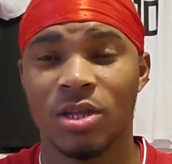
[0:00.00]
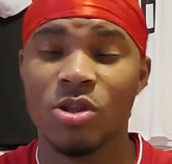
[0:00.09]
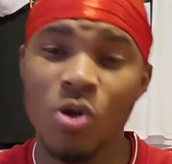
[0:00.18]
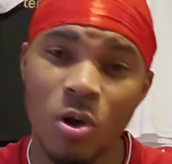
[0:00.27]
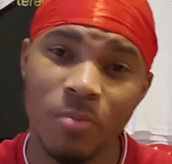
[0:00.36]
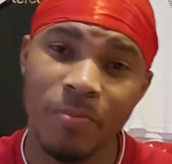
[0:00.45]

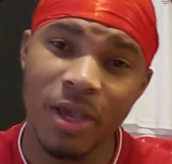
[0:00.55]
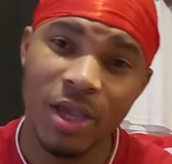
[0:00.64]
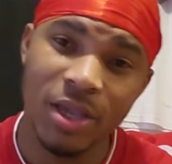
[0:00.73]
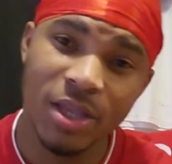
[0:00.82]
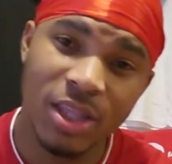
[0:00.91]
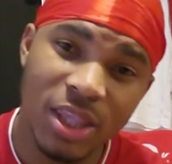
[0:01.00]
Don't make
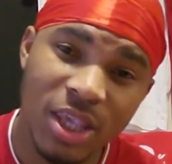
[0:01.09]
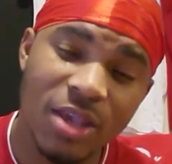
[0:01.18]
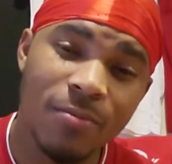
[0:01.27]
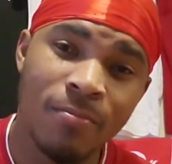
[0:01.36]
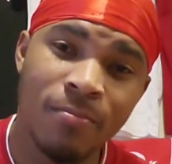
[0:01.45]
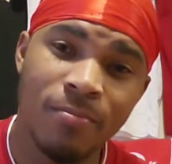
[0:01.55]

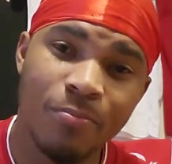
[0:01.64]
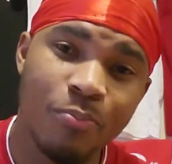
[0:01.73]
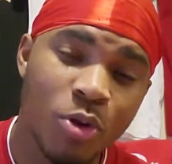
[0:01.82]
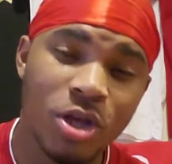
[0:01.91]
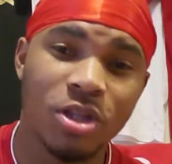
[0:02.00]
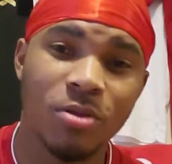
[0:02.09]
team
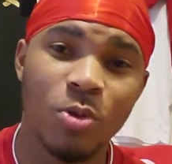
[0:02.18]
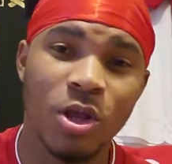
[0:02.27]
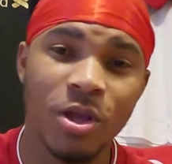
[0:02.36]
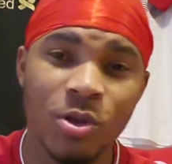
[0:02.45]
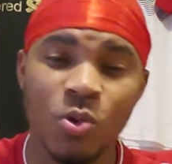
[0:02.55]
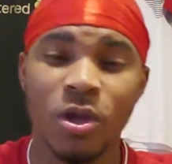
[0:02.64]
predictable. They
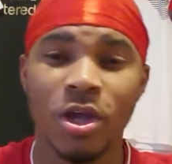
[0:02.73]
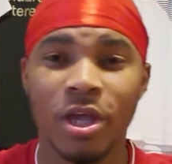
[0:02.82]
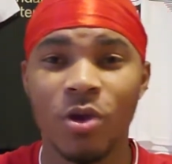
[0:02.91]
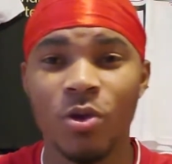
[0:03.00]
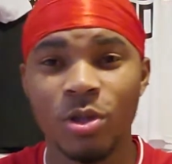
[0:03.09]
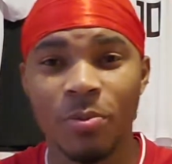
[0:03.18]
know you're
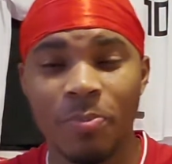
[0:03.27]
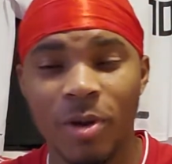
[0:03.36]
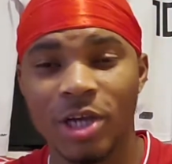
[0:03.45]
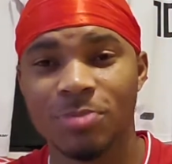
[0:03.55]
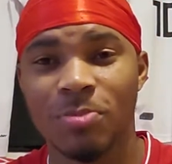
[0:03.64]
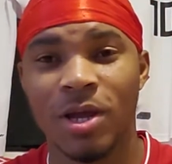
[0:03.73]
going to
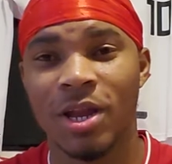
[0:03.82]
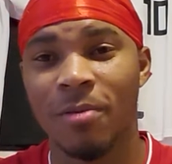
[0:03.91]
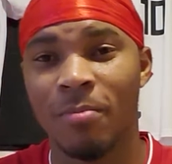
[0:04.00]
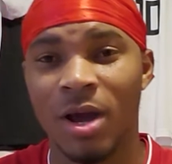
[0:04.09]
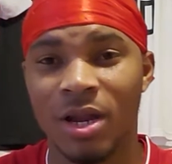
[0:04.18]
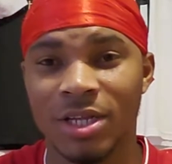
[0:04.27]
pass back that
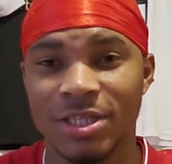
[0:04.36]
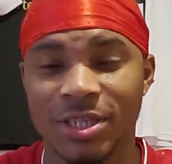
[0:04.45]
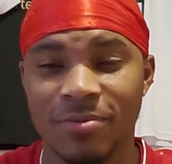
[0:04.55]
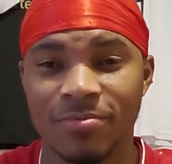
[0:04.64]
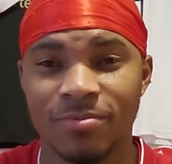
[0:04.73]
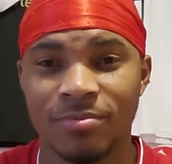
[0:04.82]
ball on top.
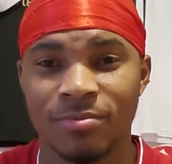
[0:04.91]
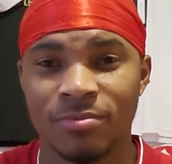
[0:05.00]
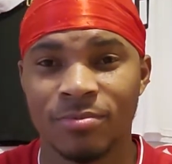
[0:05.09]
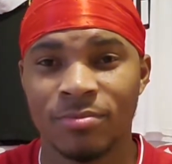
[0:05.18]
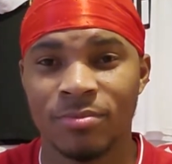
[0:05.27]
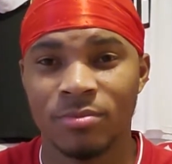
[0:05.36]

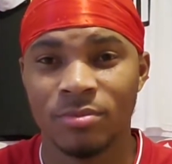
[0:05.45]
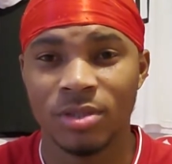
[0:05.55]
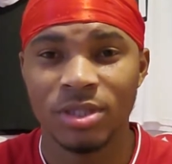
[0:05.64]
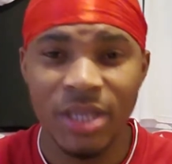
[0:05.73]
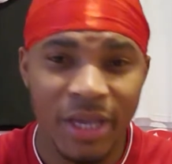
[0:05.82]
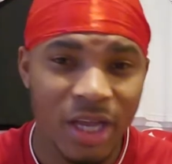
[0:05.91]

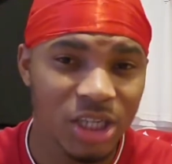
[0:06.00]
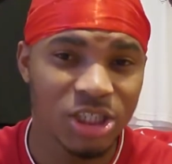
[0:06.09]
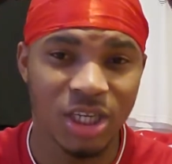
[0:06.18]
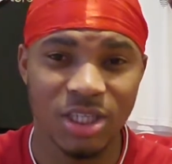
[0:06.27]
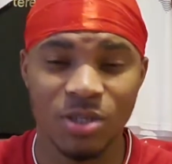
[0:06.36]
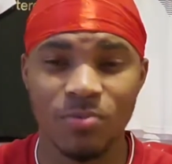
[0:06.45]
Take a
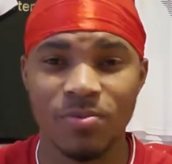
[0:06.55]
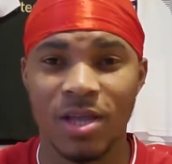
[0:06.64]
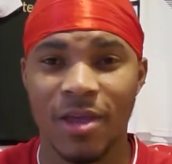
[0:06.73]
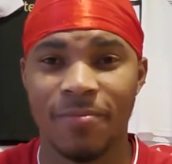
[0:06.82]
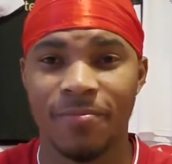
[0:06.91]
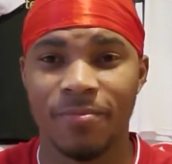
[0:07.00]
shot
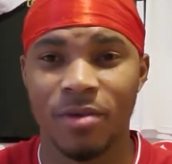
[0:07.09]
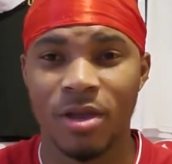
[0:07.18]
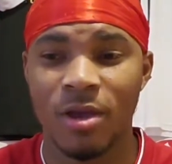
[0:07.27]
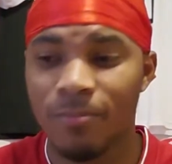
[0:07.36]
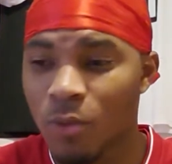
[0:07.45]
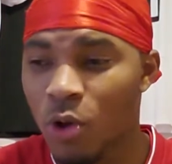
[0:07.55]
sometime.
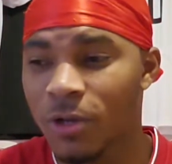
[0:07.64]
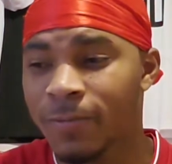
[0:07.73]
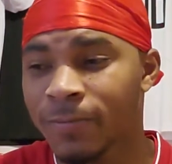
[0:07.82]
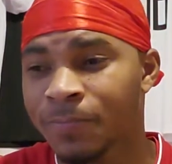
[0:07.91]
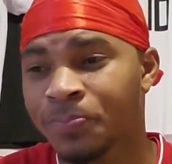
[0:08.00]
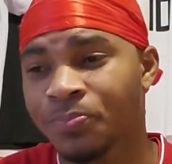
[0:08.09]
But
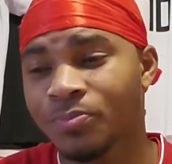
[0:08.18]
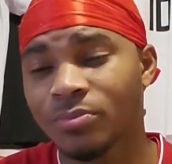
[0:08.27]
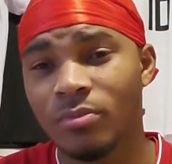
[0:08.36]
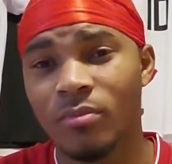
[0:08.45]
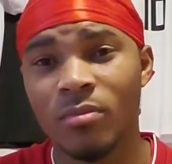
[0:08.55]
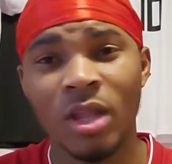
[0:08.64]

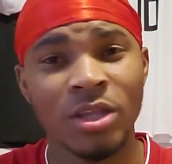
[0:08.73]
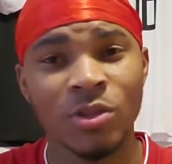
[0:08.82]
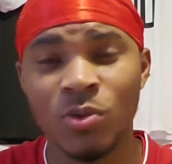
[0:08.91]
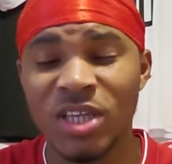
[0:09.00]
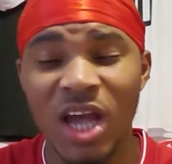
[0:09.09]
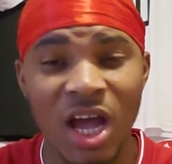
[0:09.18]
it
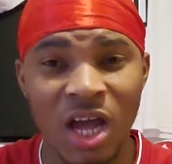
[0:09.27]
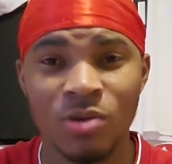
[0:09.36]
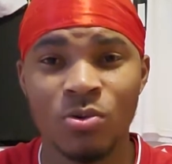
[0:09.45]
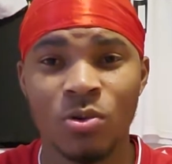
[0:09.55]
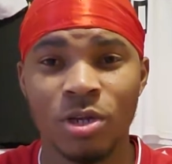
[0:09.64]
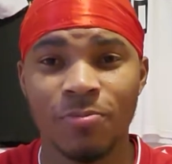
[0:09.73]
was an
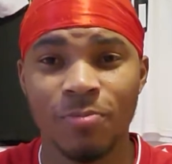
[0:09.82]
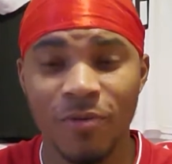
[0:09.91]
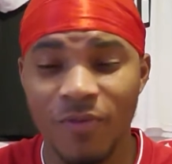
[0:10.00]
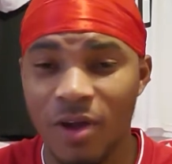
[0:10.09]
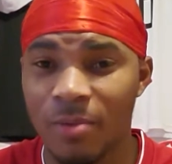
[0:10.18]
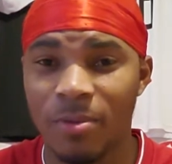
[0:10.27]
all-rounded
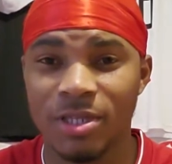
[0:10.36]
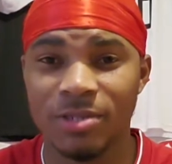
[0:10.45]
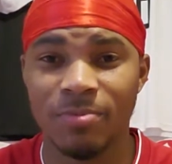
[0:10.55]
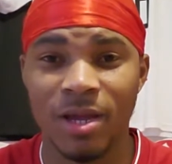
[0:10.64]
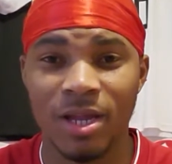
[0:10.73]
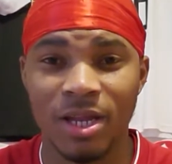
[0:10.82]
performance
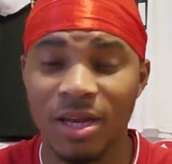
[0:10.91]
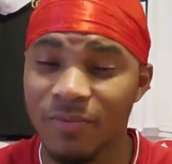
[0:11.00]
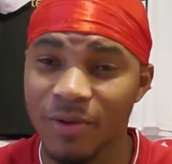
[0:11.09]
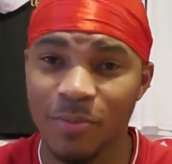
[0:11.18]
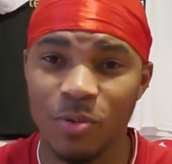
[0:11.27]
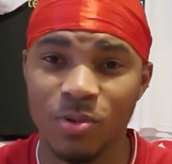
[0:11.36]
by the
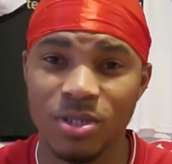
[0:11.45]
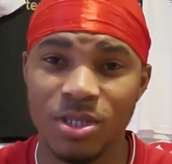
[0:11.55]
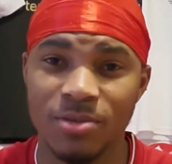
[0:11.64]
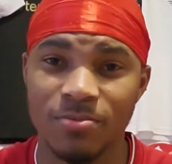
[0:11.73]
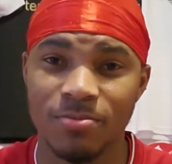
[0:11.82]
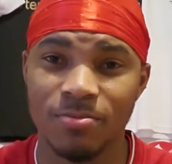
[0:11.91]
Liverpool
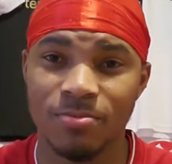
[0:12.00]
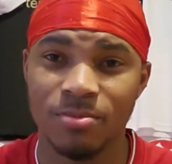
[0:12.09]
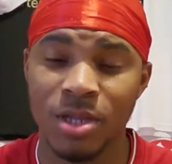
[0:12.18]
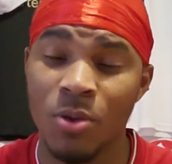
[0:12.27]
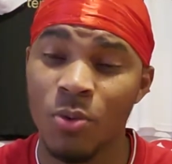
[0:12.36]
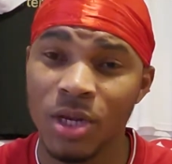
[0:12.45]
team.
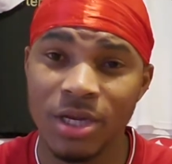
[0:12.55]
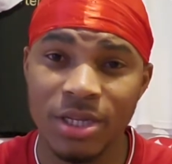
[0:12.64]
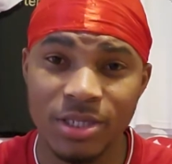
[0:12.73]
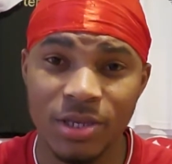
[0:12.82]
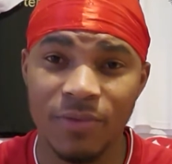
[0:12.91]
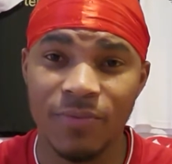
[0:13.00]
They will
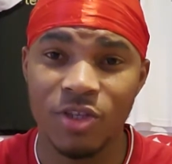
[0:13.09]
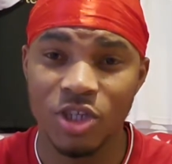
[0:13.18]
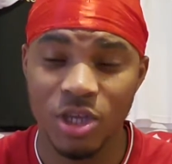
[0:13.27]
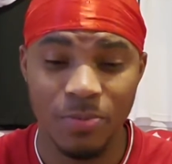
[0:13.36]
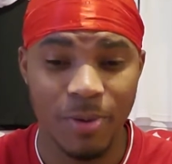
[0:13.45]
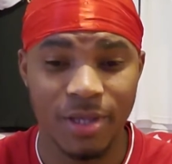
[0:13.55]
deserve the
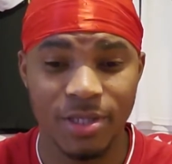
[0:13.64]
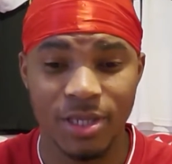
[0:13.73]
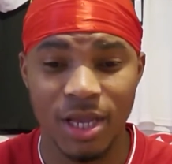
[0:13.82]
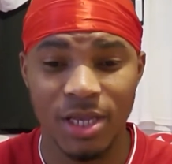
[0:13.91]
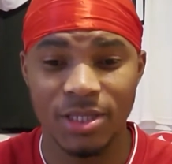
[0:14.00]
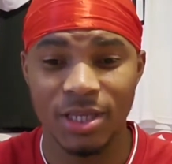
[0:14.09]
cheap points,
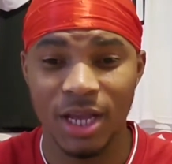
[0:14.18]
guys.